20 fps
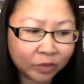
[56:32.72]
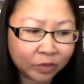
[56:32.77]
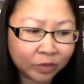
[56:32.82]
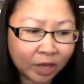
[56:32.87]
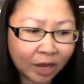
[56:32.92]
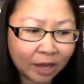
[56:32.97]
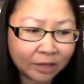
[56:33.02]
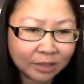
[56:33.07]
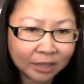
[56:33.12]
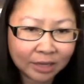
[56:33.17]

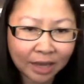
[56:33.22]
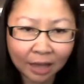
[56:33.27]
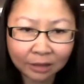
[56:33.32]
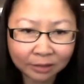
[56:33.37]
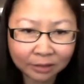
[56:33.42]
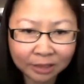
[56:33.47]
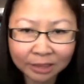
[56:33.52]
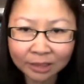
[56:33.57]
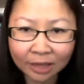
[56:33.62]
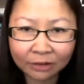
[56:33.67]
as a
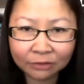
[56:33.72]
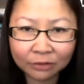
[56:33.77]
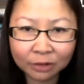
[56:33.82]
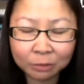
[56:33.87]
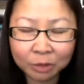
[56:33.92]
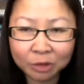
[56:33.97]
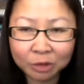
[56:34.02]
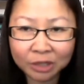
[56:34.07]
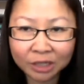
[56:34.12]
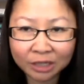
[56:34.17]
Galilee Life
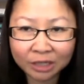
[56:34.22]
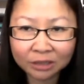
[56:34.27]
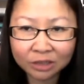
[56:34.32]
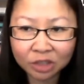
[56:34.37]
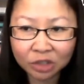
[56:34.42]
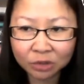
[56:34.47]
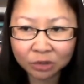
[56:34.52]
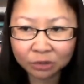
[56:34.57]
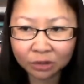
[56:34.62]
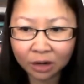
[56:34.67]
community
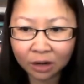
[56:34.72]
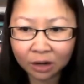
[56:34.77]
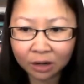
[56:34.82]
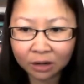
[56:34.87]
to